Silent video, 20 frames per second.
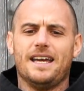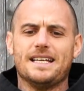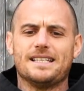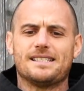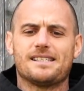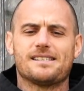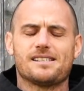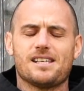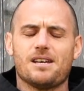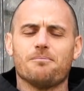
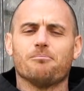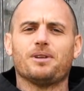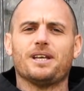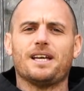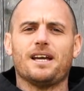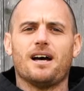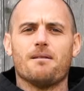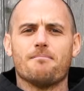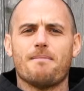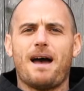It's
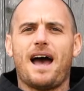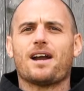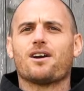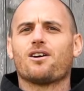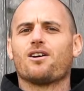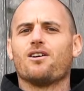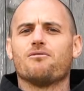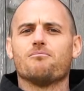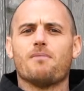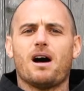simply a
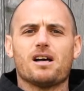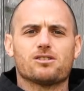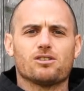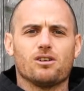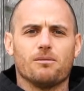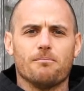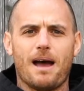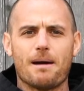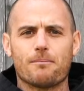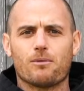matter of
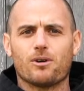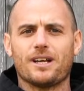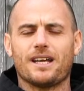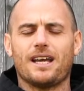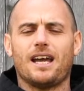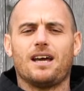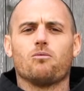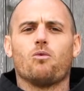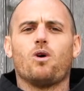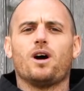muscle
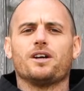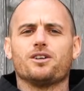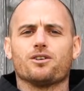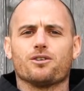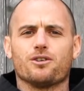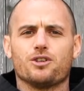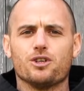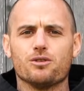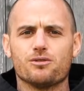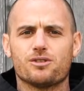memory and what
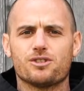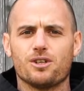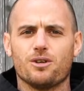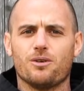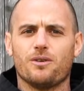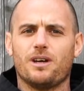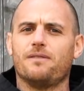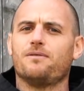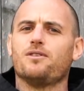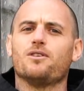you're used
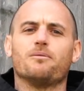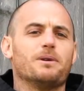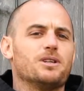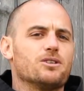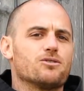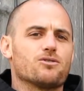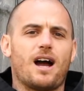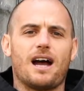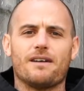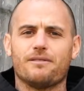to. If you've
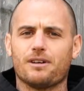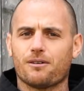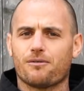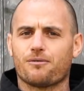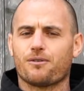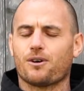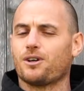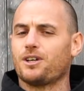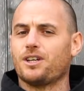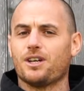been
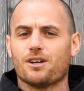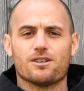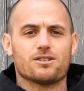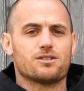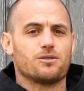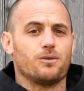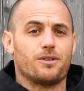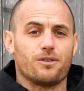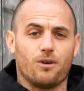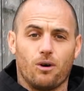driving for
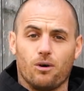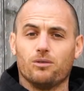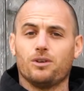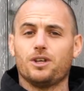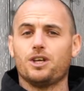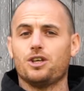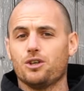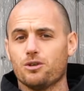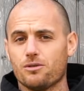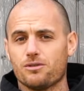years with
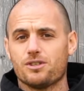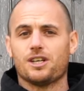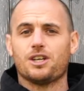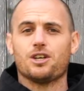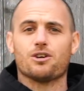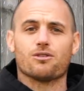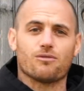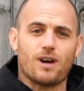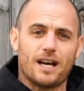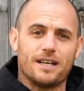only
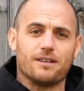using your